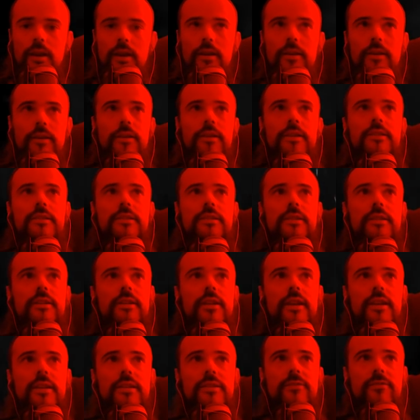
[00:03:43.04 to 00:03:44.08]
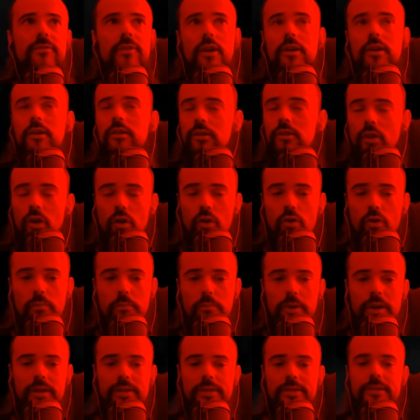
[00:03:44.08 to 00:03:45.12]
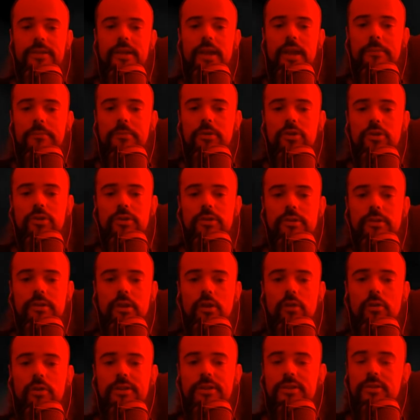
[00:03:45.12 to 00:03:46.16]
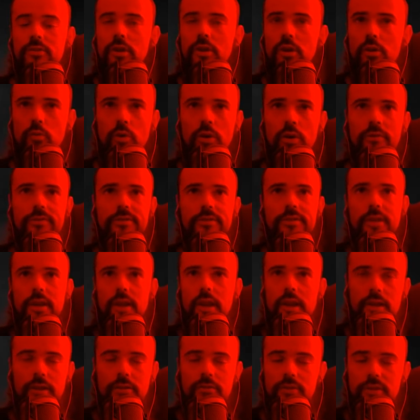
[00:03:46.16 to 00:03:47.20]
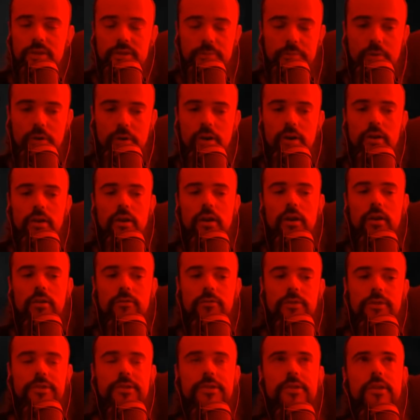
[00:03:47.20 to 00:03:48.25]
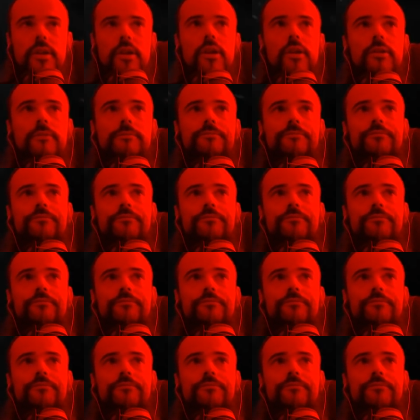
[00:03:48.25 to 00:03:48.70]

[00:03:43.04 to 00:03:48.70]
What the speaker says: It has very low base damage, so it's not worth scaling this part of the skill.